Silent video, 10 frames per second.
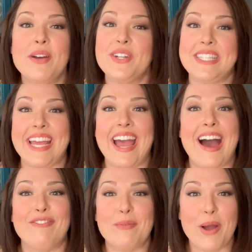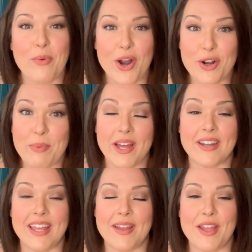able to say half of my water, but
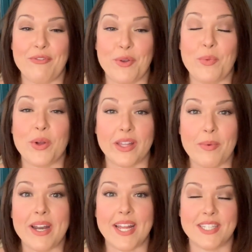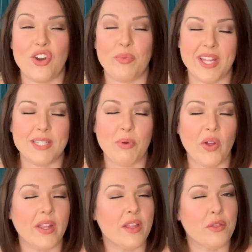if you really want to get to know me, it's
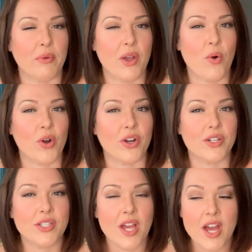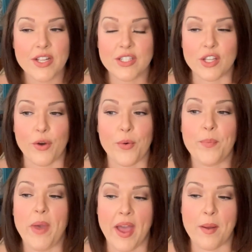probably like 3/4. So
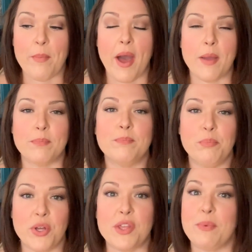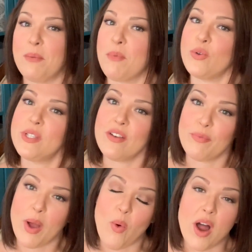I put them in most of
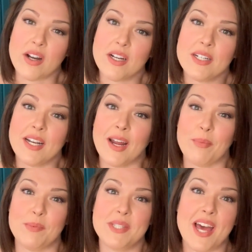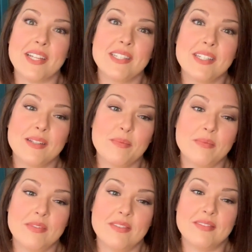my water, and I'm obsessed.
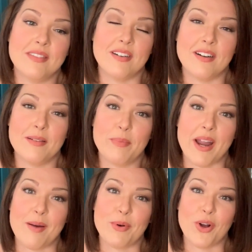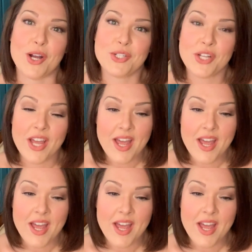Pineapple Crush.